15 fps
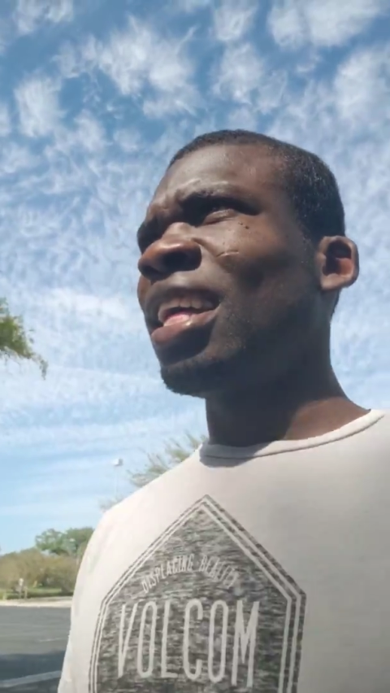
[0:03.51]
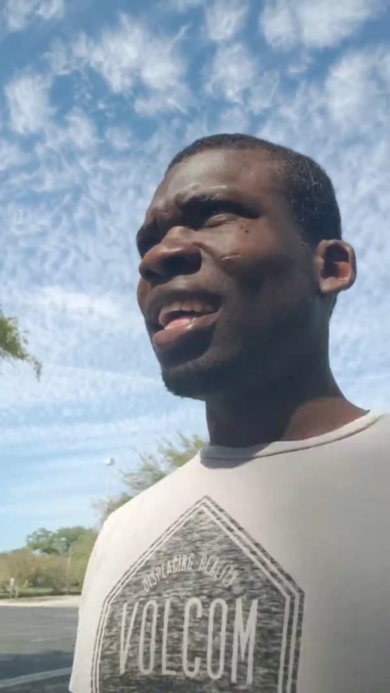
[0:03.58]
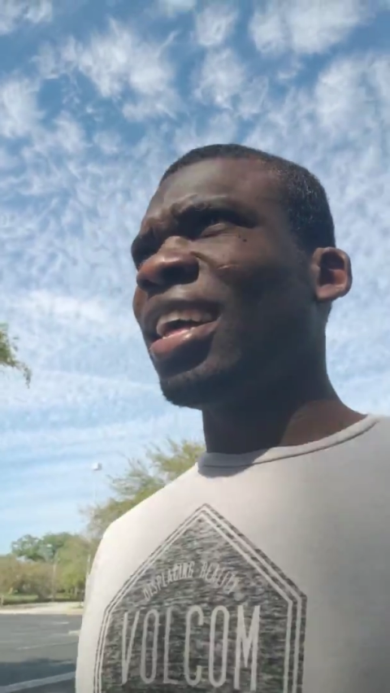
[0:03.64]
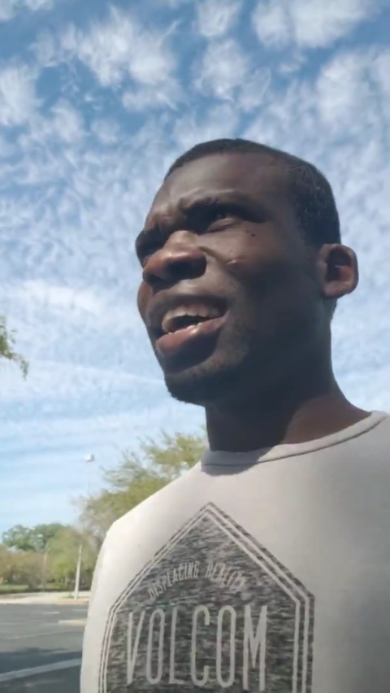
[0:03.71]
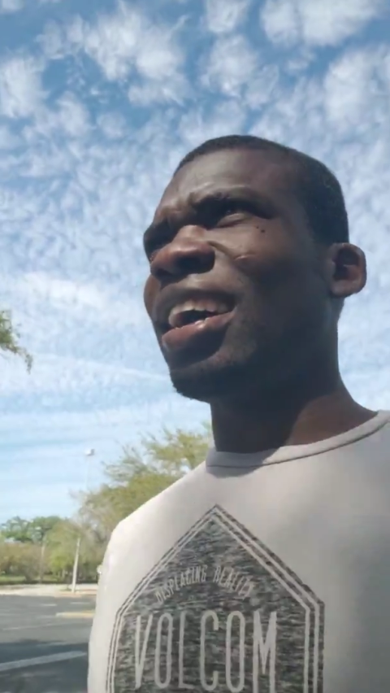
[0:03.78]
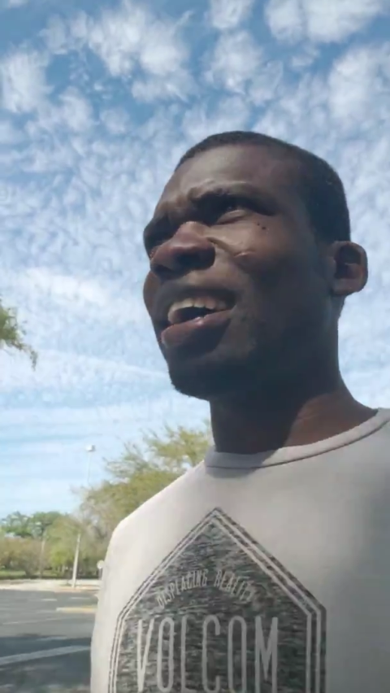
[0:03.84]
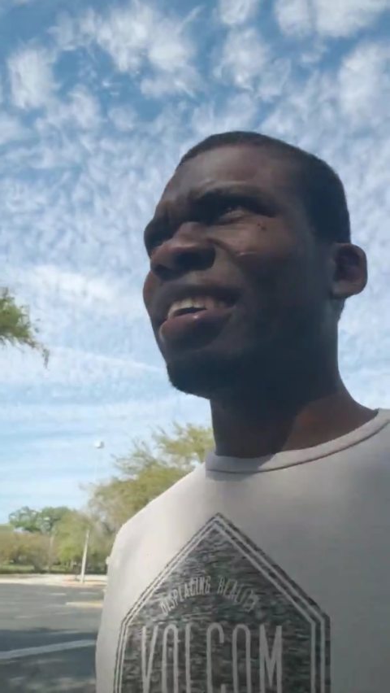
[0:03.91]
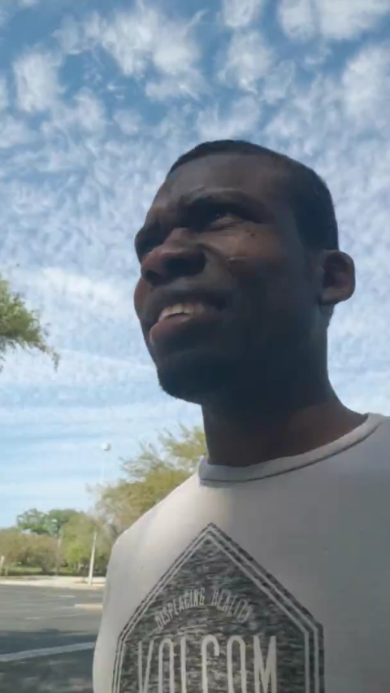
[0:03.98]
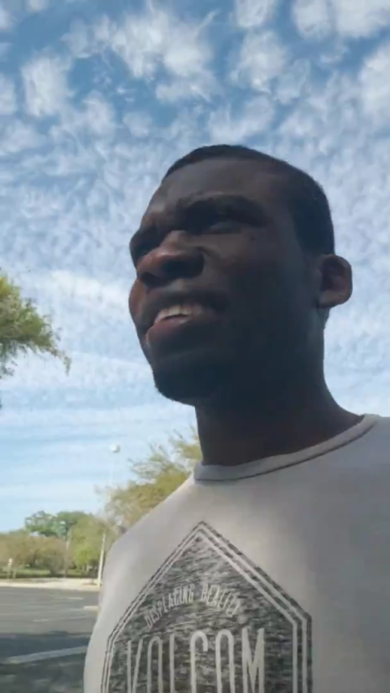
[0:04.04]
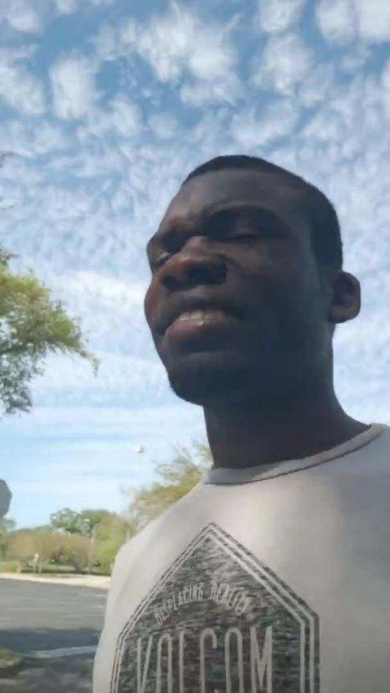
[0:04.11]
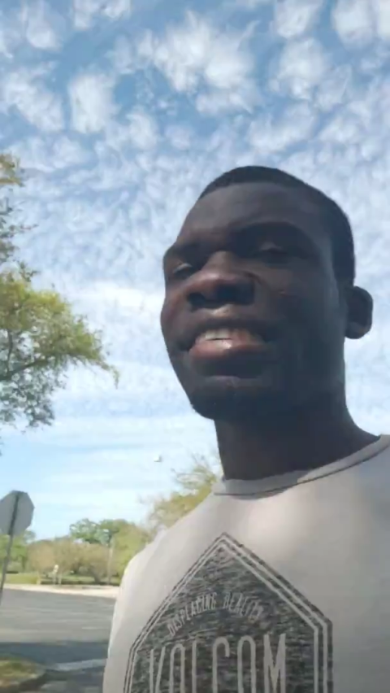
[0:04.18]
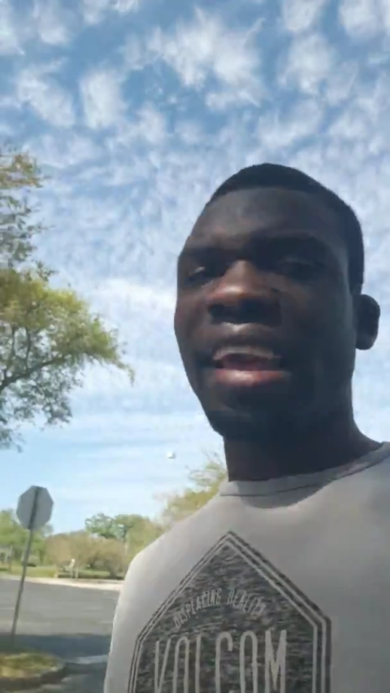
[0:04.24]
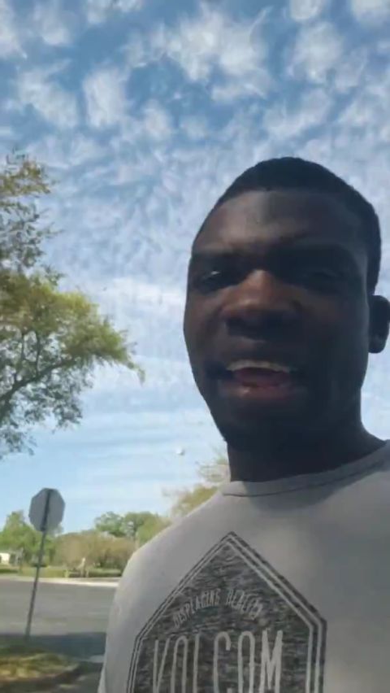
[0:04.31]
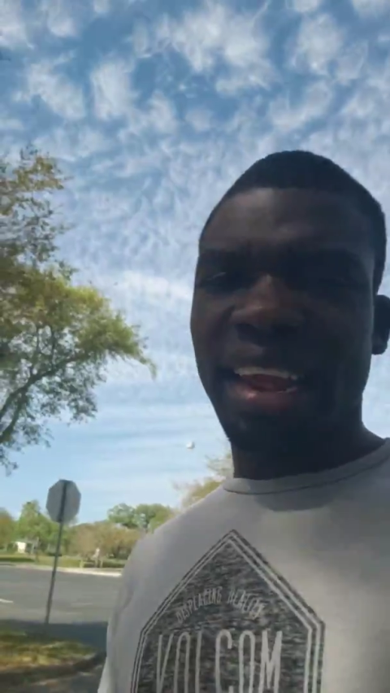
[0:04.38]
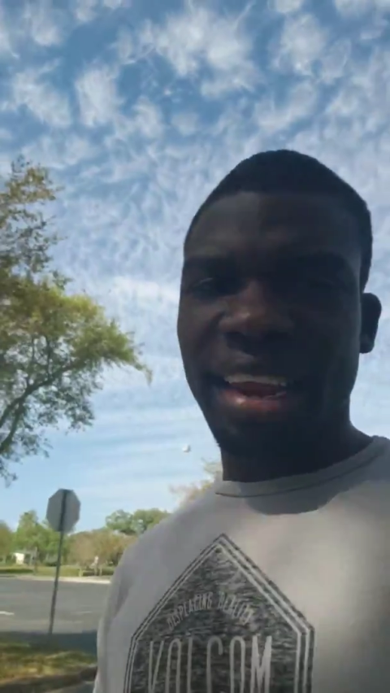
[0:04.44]
uh, this is
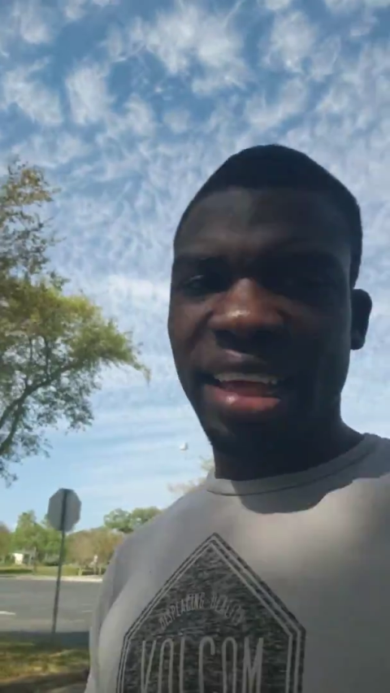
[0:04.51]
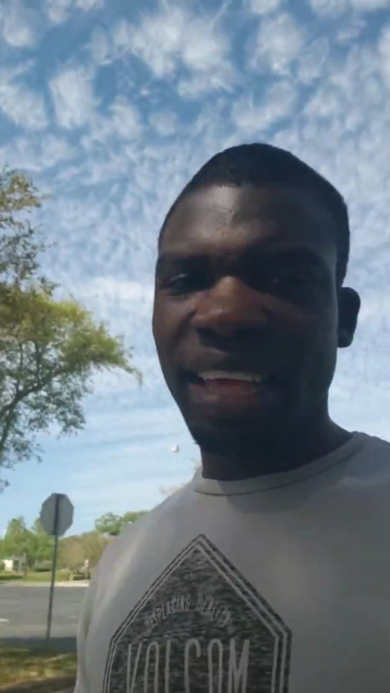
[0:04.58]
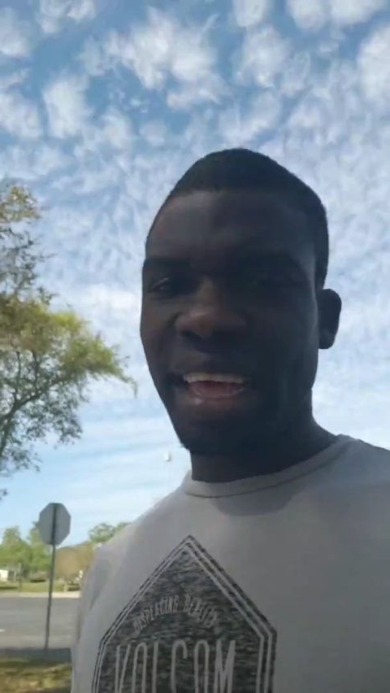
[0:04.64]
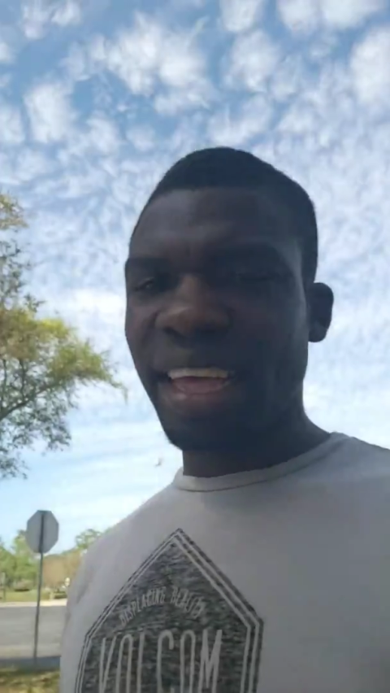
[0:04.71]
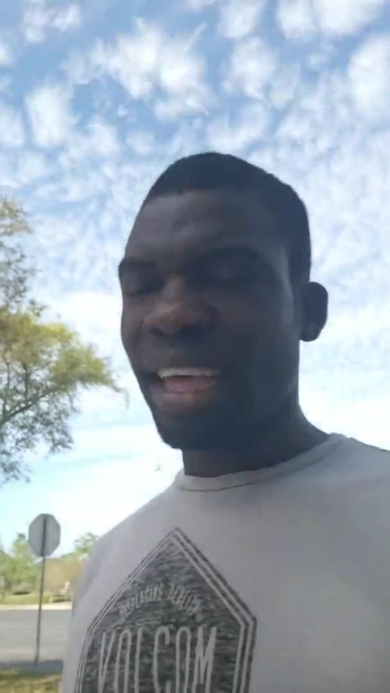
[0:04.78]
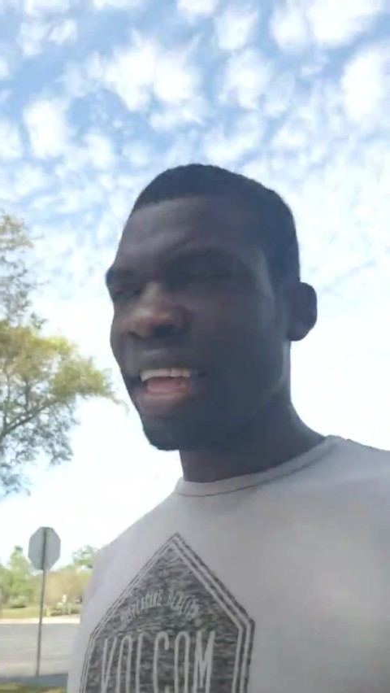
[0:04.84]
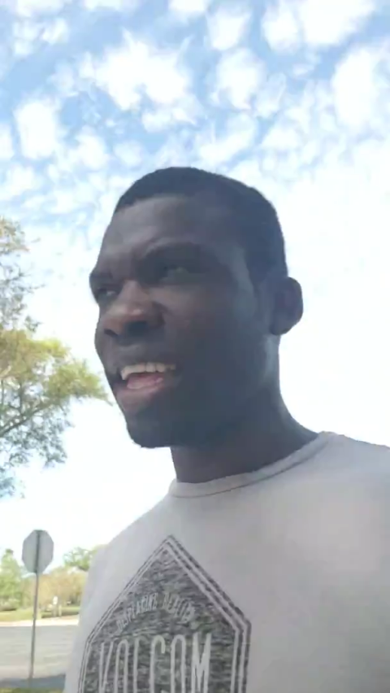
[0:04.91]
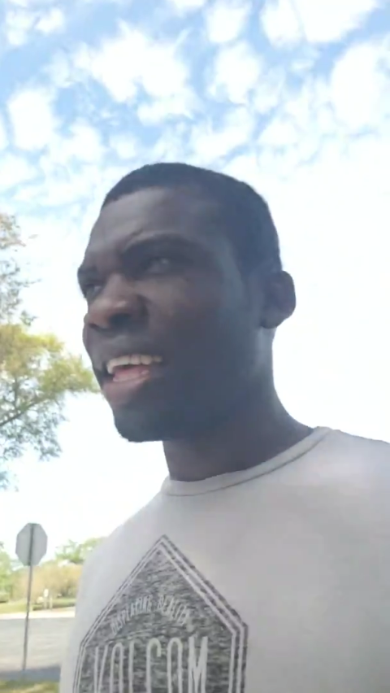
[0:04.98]
Kennedy